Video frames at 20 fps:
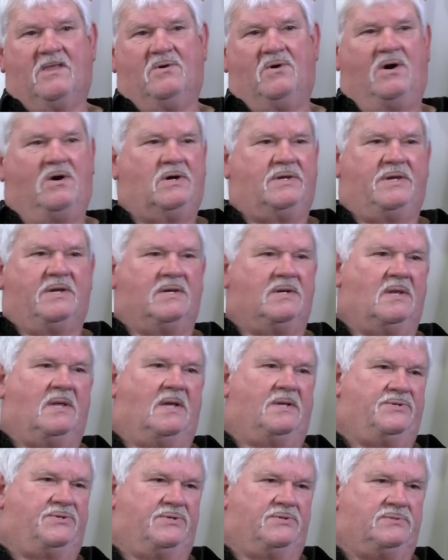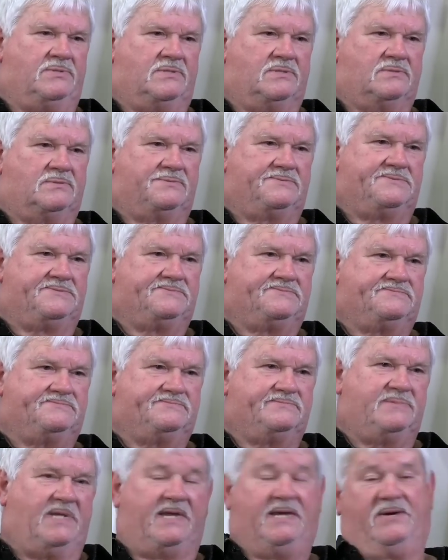Art didn't like Junior
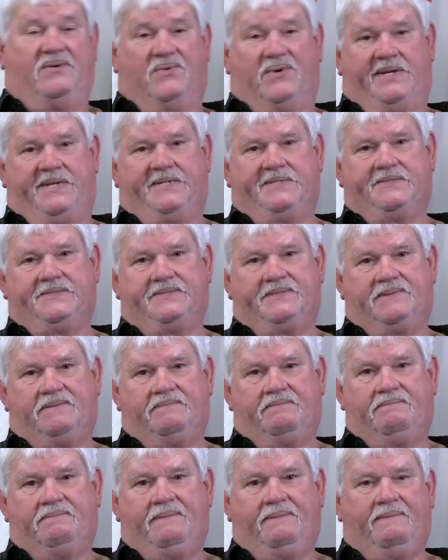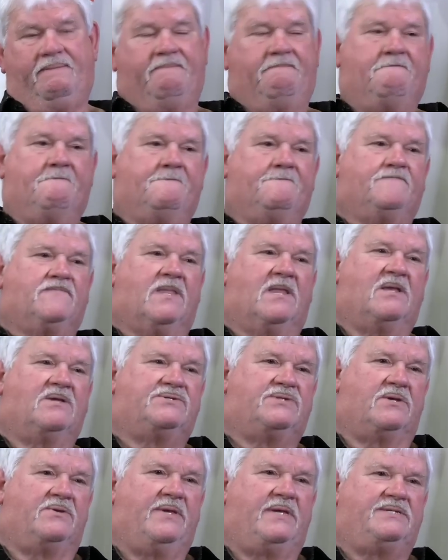anyway.
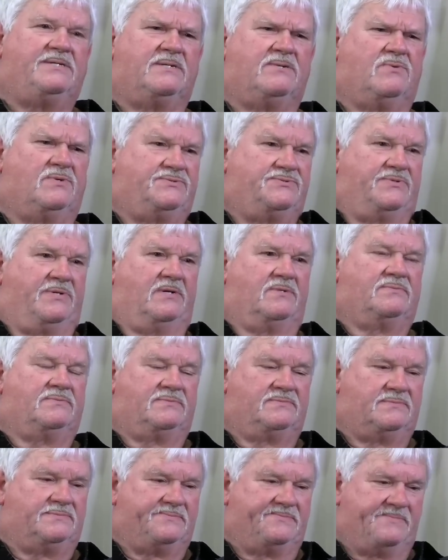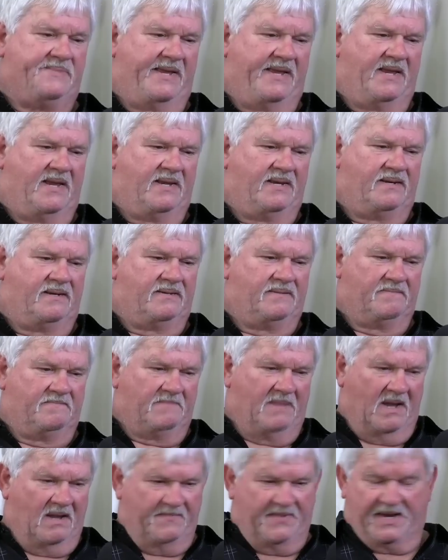So he said, what's wrong? And
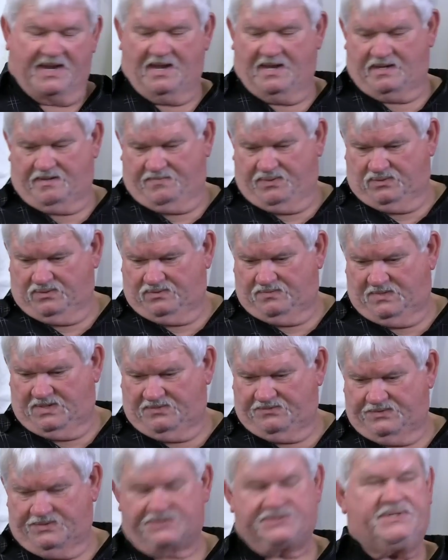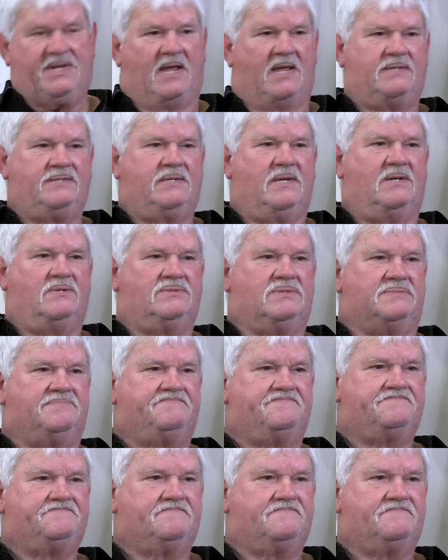Bobby kind of pulled him over to the side and told him.